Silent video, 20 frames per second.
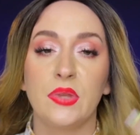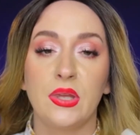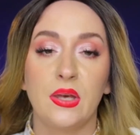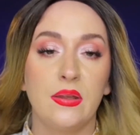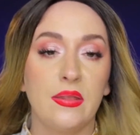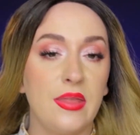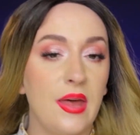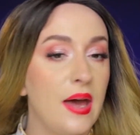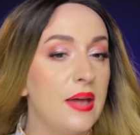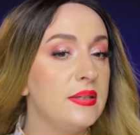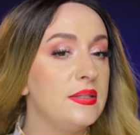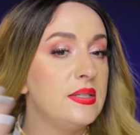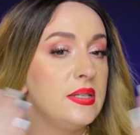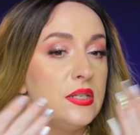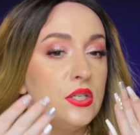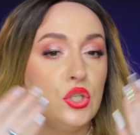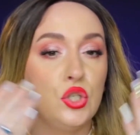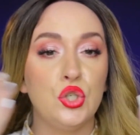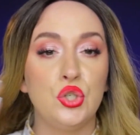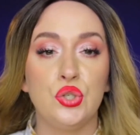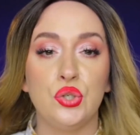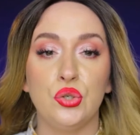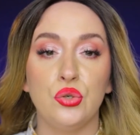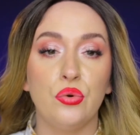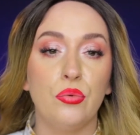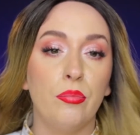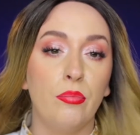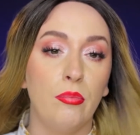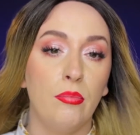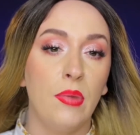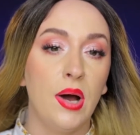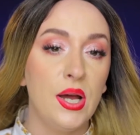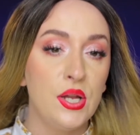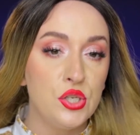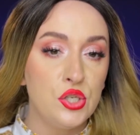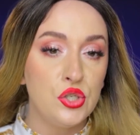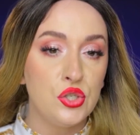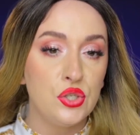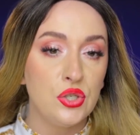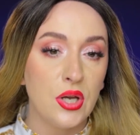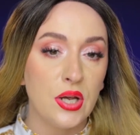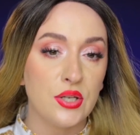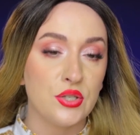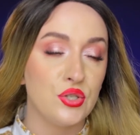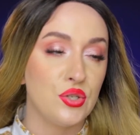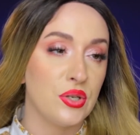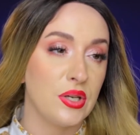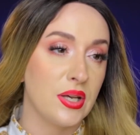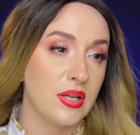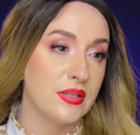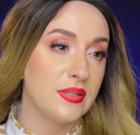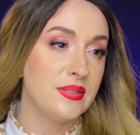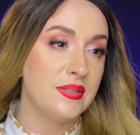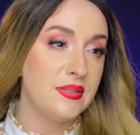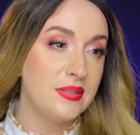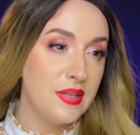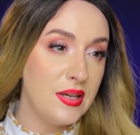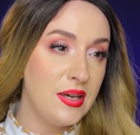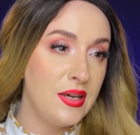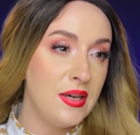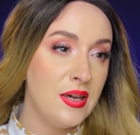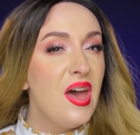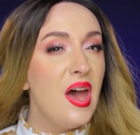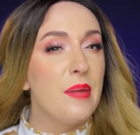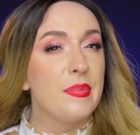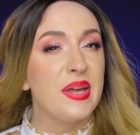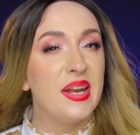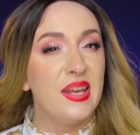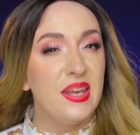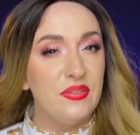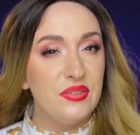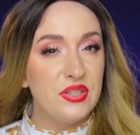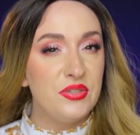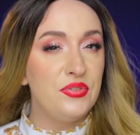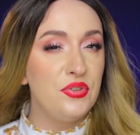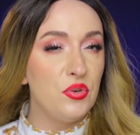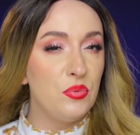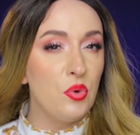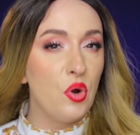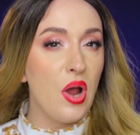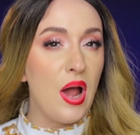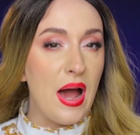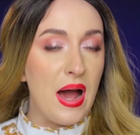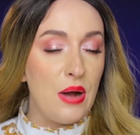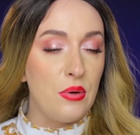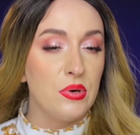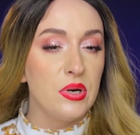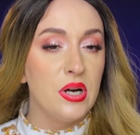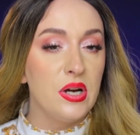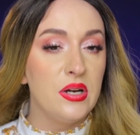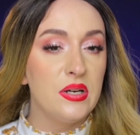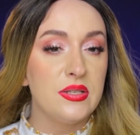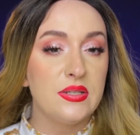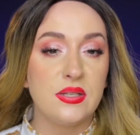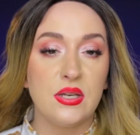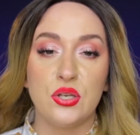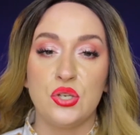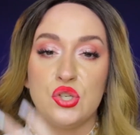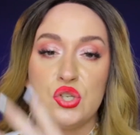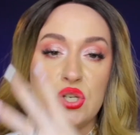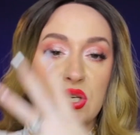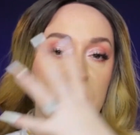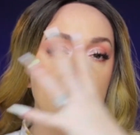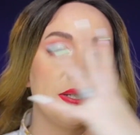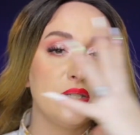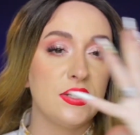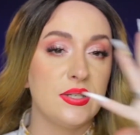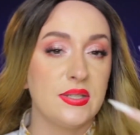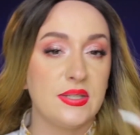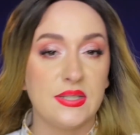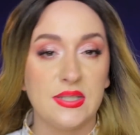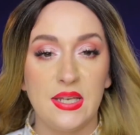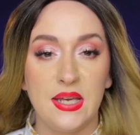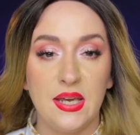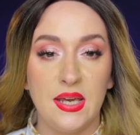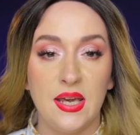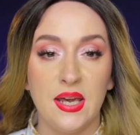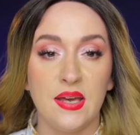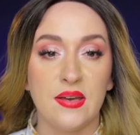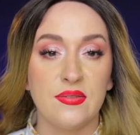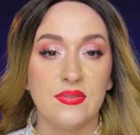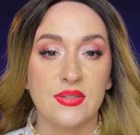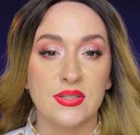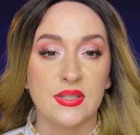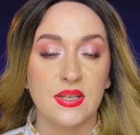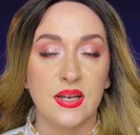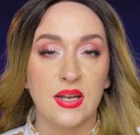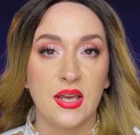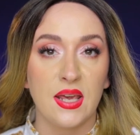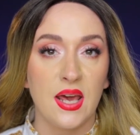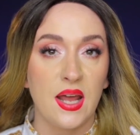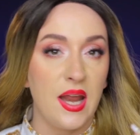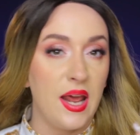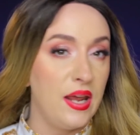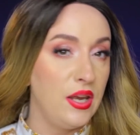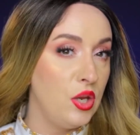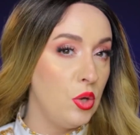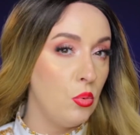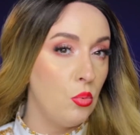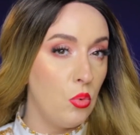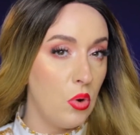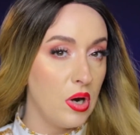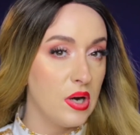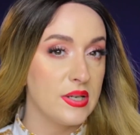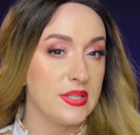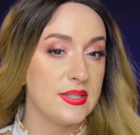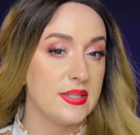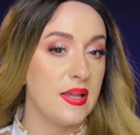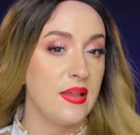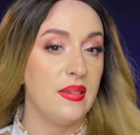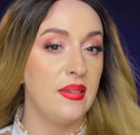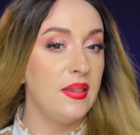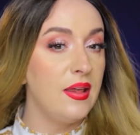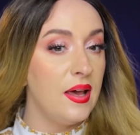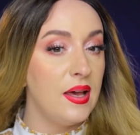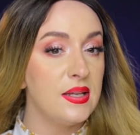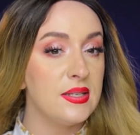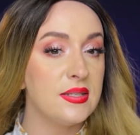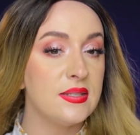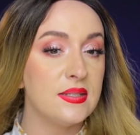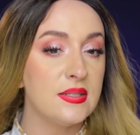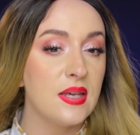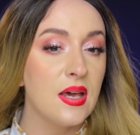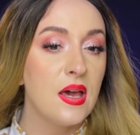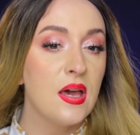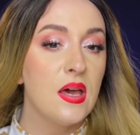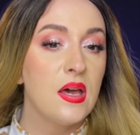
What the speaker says: That didn't do much, as you can see. I'm gonna give it a few more hours just to see if it's gonna get any worse than this.